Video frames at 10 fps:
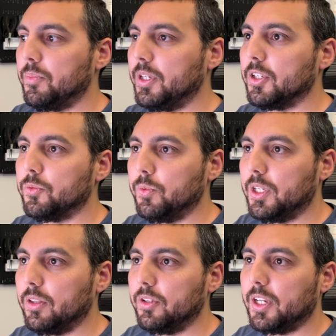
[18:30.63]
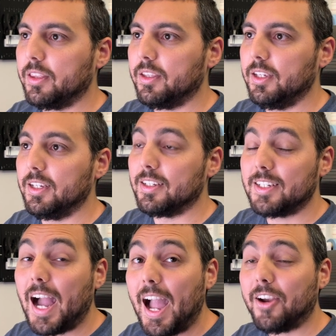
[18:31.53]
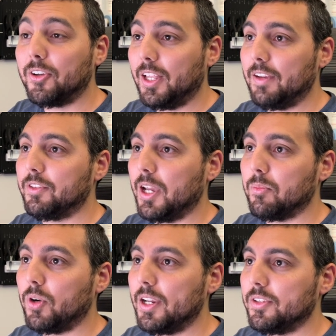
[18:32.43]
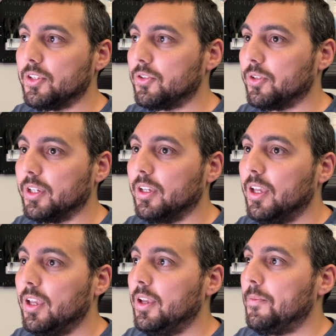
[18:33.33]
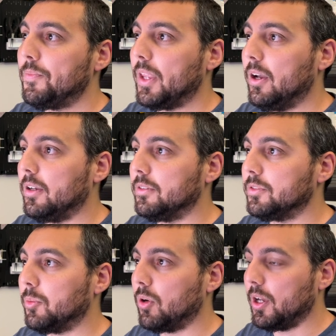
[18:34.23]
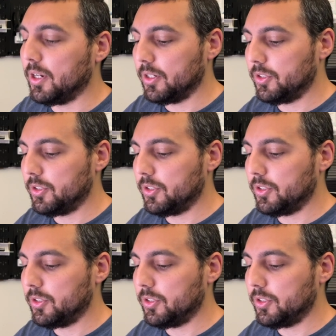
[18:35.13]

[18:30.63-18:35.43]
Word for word: Because we can look at the entire lifetime price history of a product.